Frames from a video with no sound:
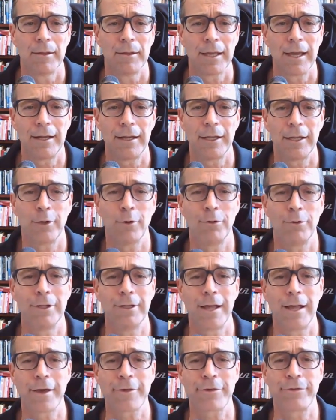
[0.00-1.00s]
Kind of like
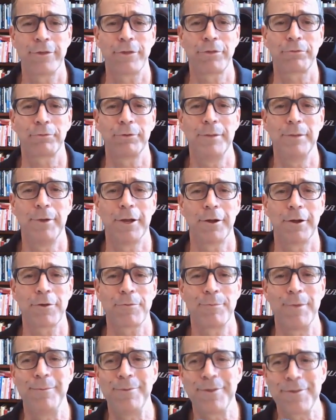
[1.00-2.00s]
Goldilocks and the Three
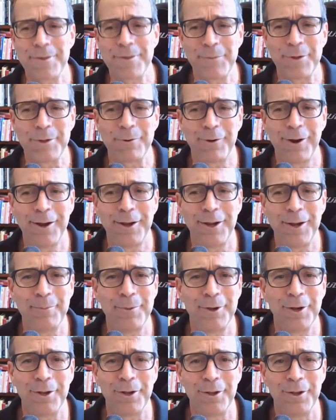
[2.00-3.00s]
Bears, maybe something right in the
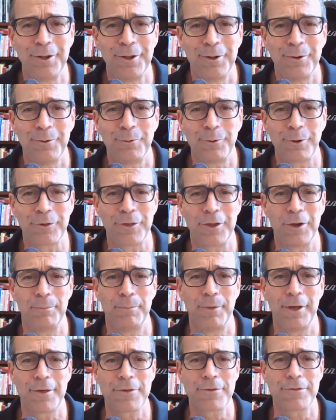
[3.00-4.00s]
middle works out
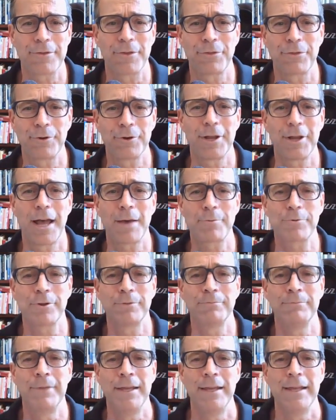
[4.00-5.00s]
best. The third
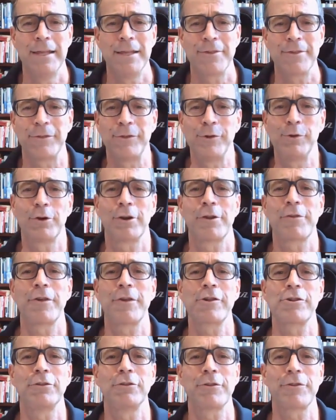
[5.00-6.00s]
option is that the
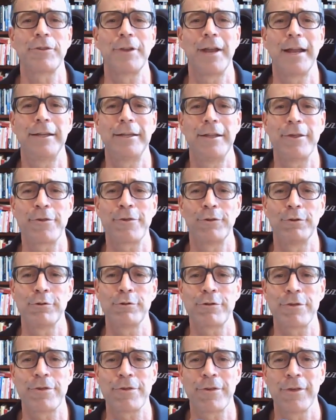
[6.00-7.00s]
organization looks at IT
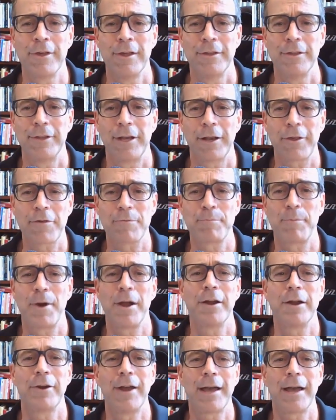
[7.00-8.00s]
solutions that
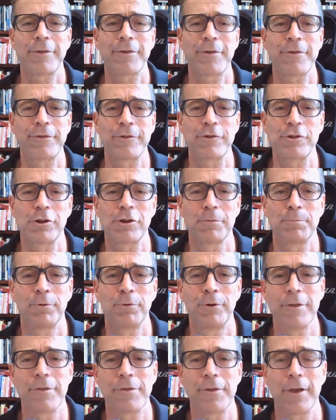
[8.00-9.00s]
expire access to
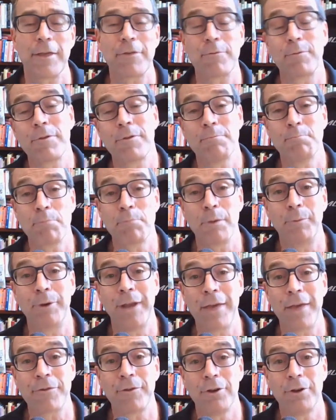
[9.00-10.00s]
SharePoint sites when someone
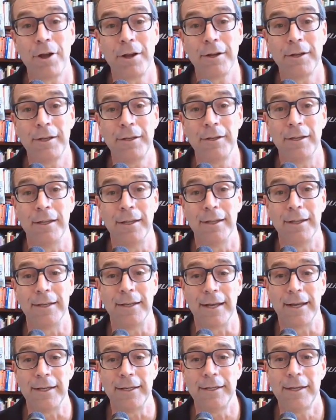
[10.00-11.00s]
hasn't logged in
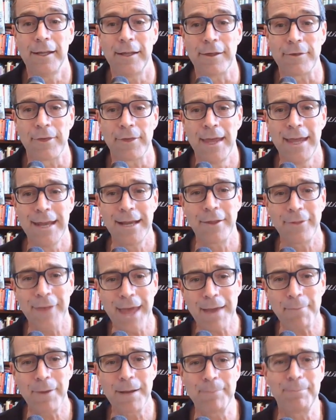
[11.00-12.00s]
90 days. Now,
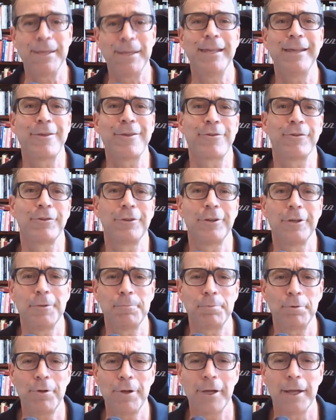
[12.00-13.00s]
that might be easier to
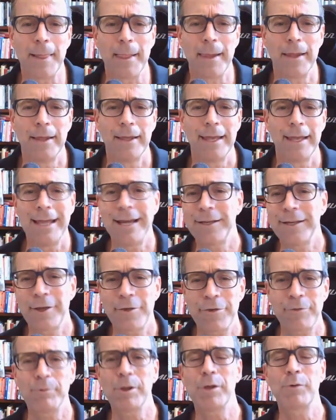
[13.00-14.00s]
deploy, and it
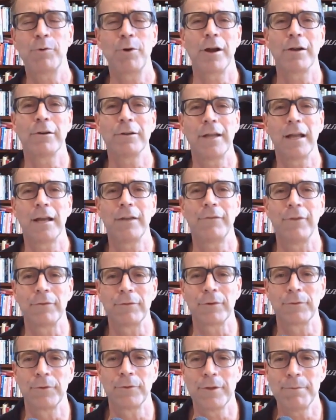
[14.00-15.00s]
doesn't require a lot of
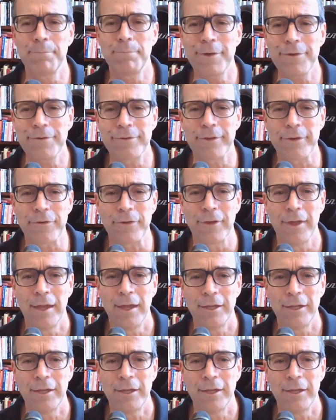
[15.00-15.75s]
effort for the business.